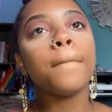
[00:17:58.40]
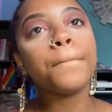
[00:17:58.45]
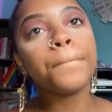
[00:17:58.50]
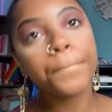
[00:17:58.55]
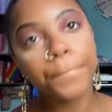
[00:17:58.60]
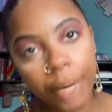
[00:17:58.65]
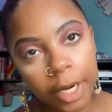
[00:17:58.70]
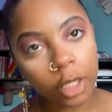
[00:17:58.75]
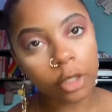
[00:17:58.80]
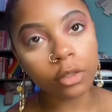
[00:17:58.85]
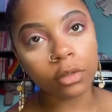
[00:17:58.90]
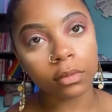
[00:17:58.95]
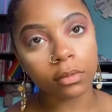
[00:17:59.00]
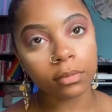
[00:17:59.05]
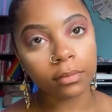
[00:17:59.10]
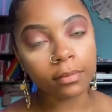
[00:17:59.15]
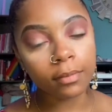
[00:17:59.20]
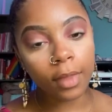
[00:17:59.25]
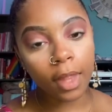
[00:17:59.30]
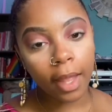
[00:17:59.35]

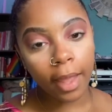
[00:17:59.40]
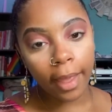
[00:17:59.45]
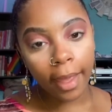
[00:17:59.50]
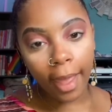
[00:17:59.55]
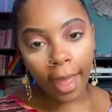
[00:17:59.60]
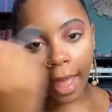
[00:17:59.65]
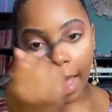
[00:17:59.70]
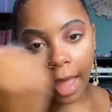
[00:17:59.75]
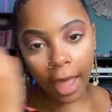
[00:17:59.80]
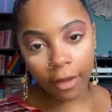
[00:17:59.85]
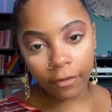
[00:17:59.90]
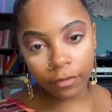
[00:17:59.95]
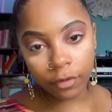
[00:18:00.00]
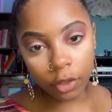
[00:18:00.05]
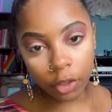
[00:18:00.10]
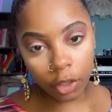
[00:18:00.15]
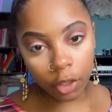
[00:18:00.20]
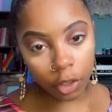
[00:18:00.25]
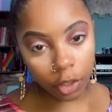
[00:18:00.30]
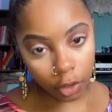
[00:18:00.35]
Boom. After
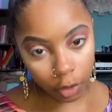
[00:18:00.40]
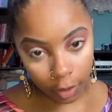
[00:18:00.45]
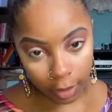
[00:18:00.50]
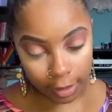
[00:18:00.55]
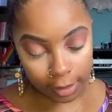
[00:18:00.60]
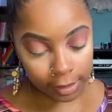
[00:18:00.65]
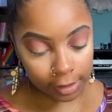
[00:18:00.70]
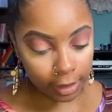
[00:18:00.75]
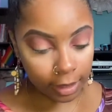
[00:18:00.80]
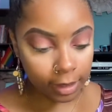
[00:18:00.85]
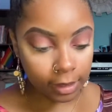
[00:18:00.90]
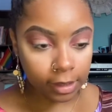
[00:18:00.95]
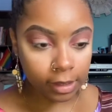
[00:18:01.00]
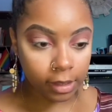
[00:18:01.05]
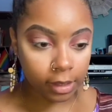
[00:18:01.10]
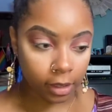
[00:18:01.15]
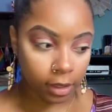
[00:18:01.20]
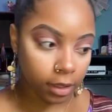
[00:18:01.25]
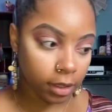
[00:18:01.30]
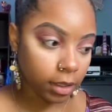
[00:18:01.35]
your crease is
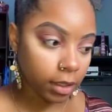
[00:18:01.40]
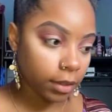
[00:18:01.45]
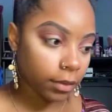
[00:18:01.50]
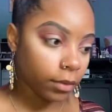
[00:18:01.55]
done,